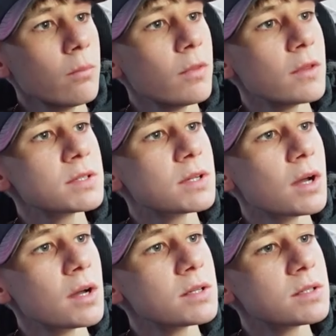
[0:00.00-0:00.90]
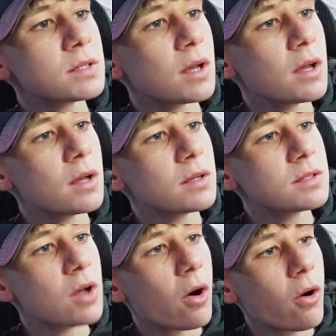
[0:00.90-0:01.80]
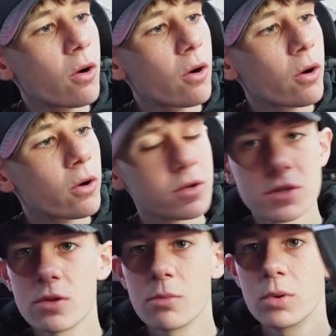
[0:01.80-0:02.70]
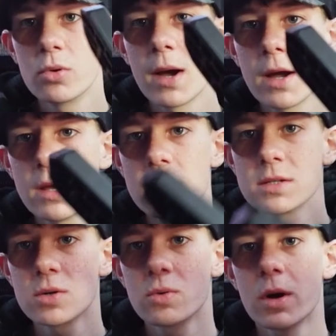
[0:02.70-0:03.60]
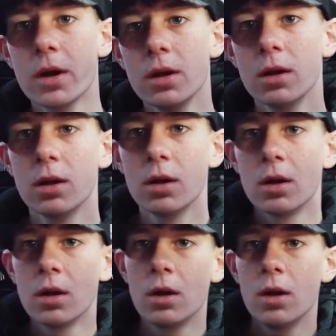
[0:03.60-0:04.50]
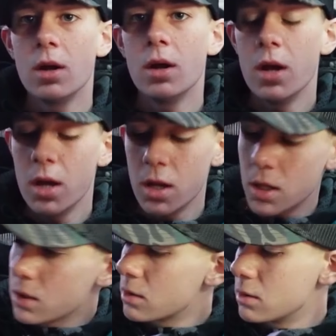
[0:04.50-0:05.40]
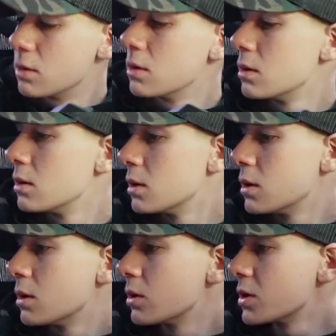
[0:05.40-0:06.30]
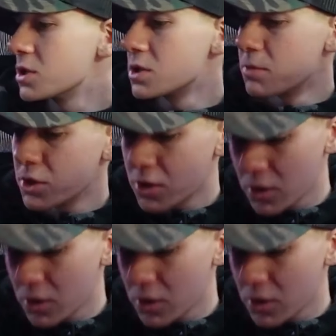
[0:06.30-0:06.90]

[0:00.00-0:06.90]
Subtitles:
This guy says R, so the blue guy is a right. And let's just make sure.